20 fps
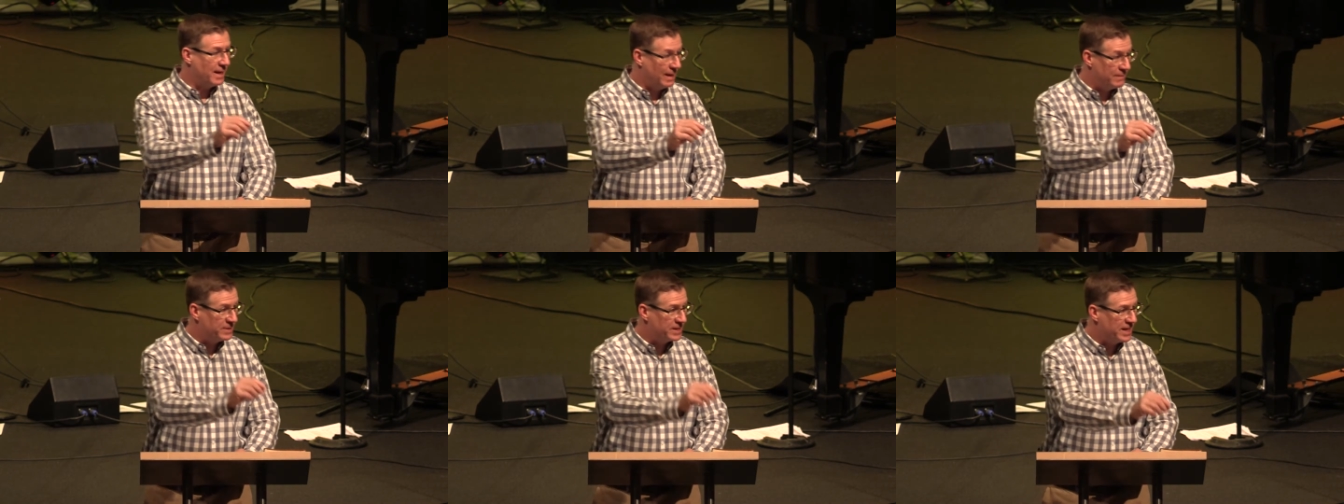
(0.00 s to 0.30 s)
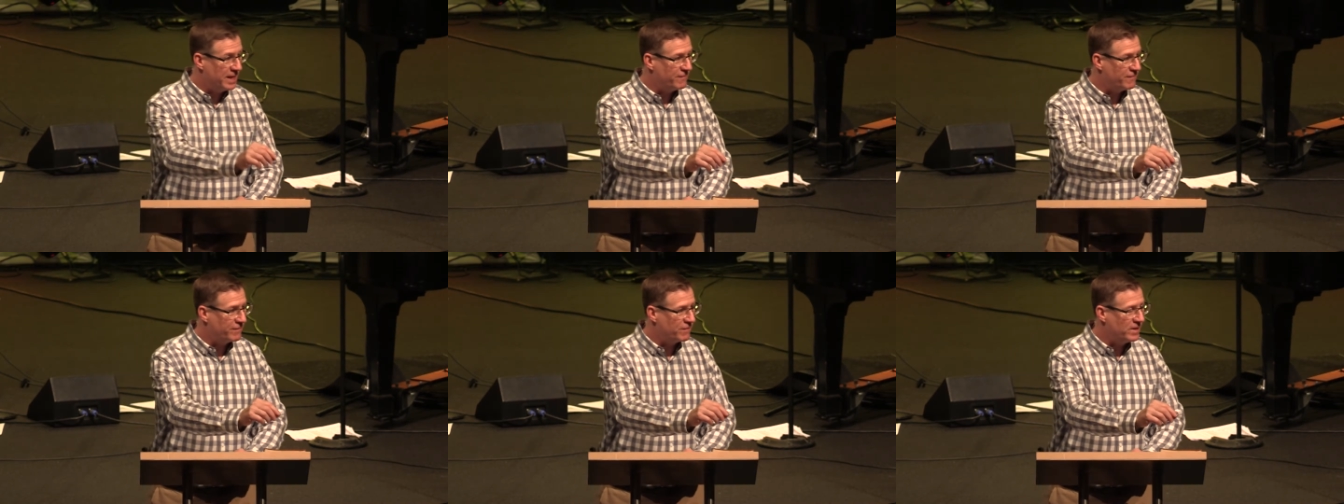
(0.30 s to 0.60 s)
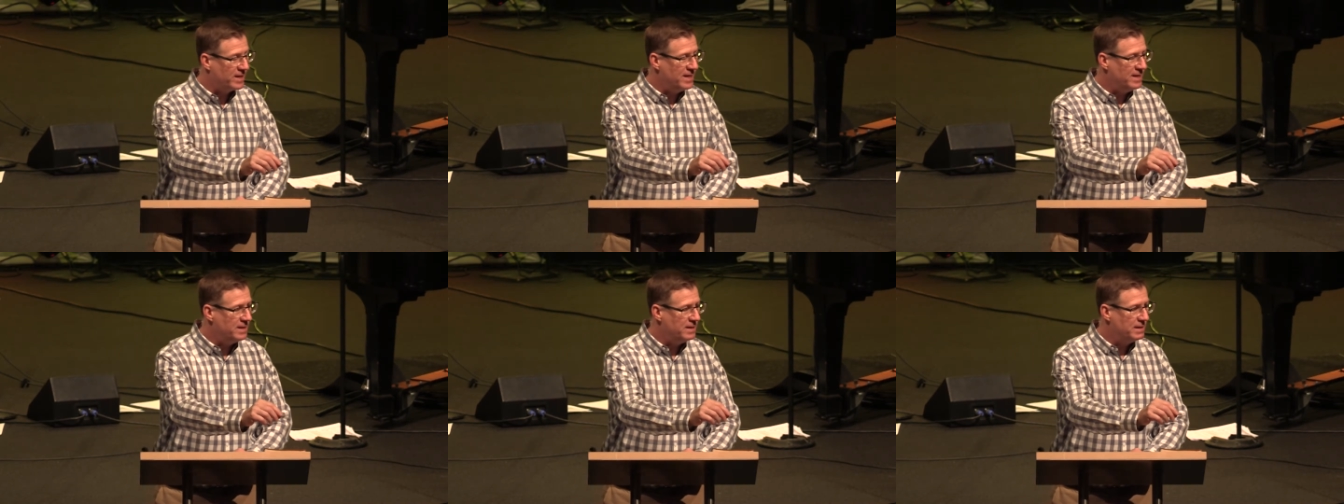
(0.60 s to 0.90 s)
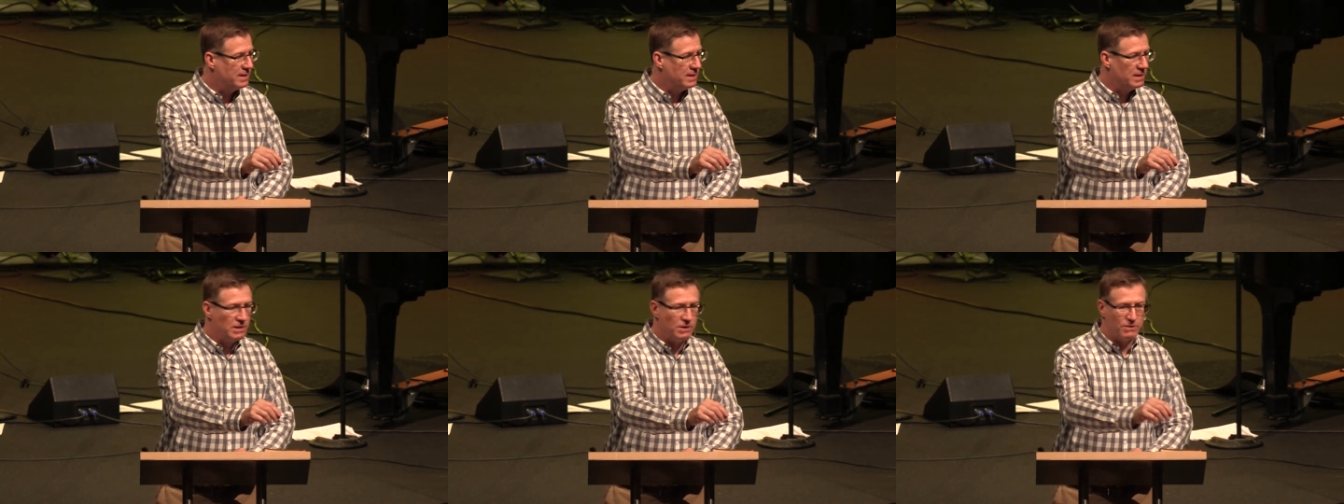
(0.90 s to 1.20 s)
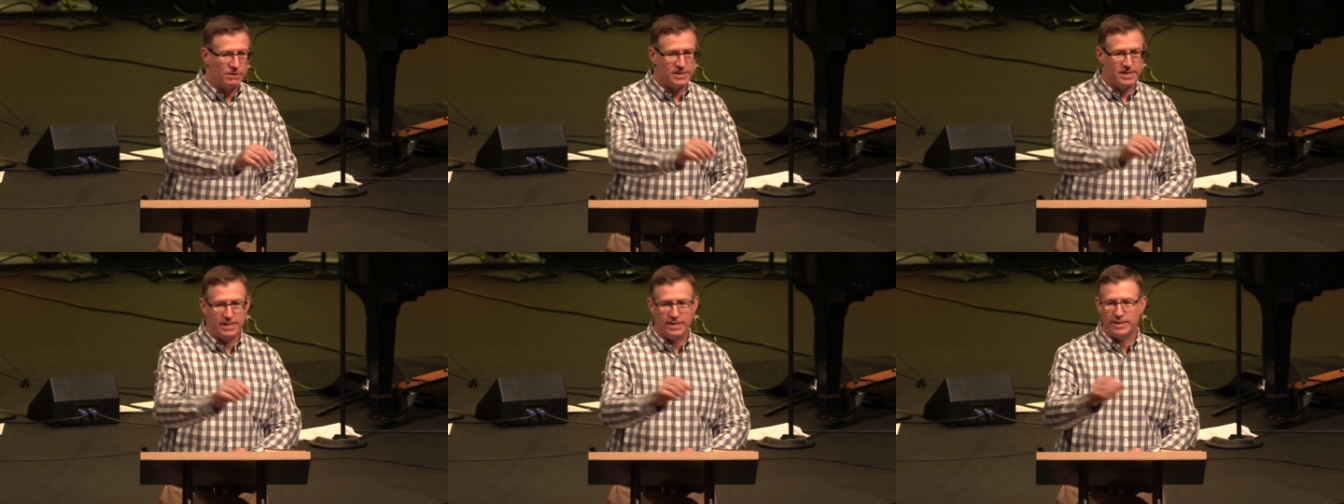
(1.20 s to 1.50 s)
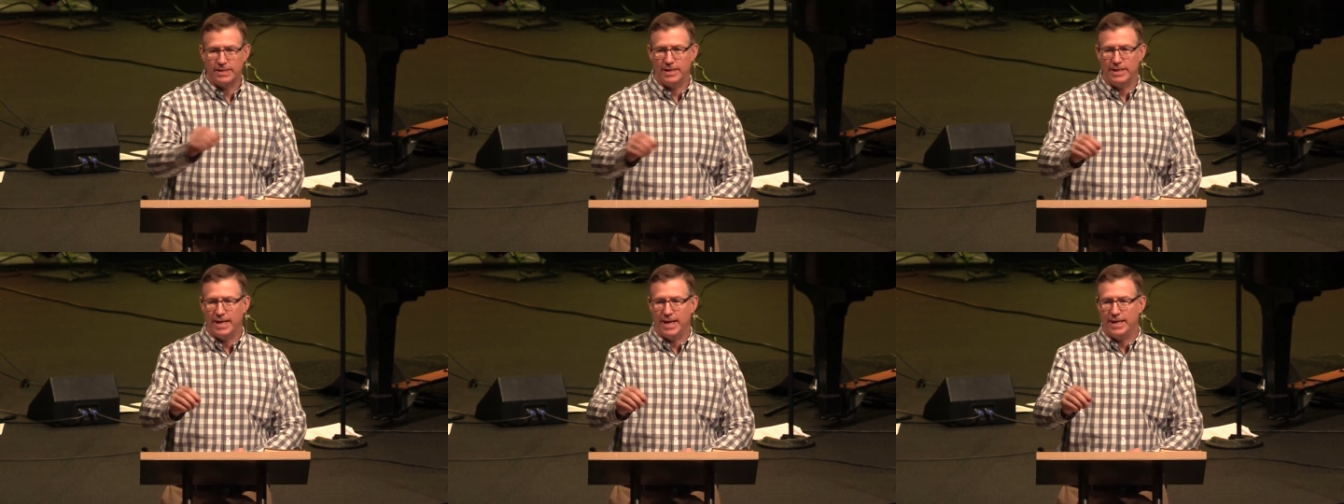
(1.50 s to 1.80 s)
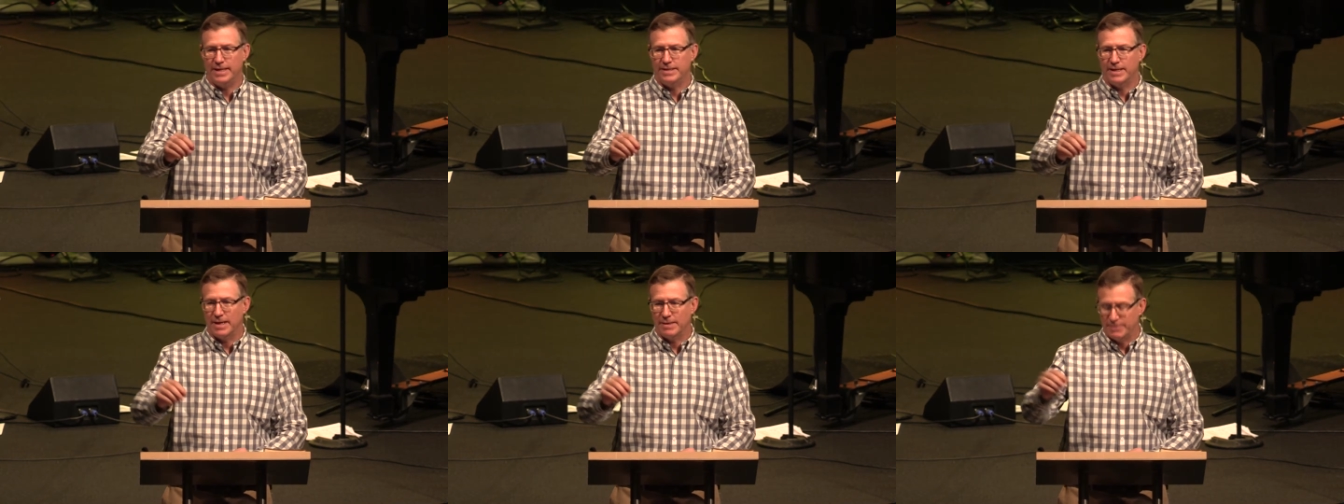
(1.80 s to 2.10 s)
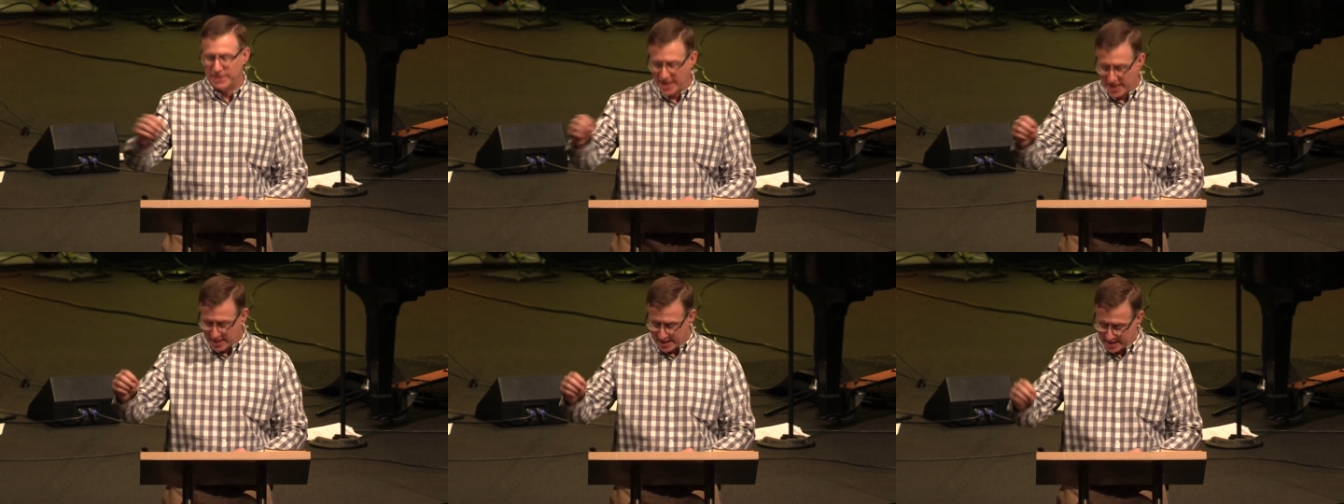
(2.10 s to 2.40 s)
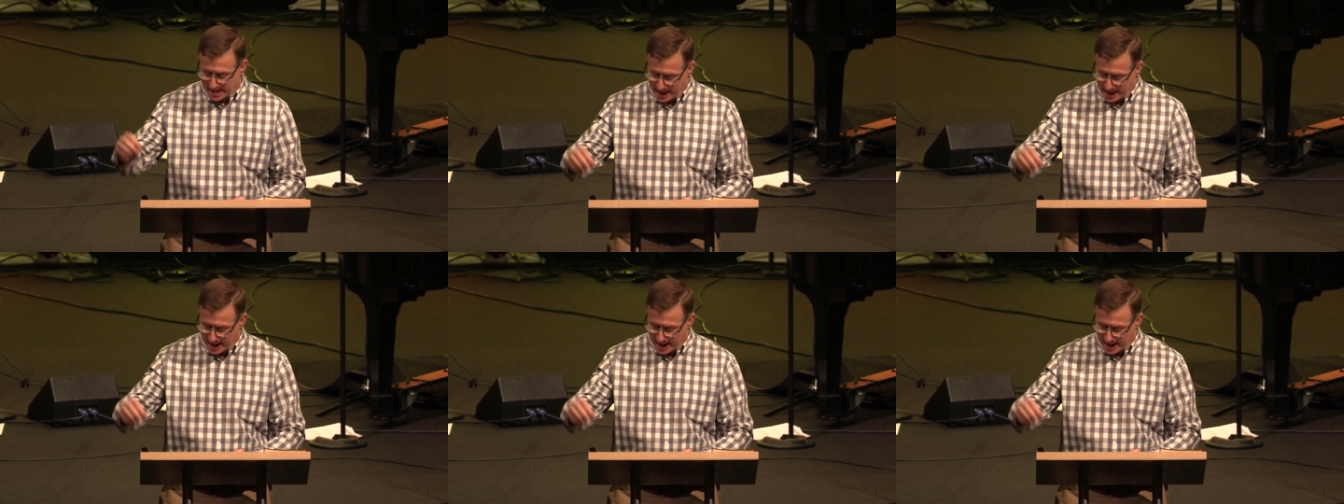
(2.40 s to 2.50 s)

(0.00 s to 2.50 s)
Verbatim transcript: I'm set free, or is this the day that I'm taken to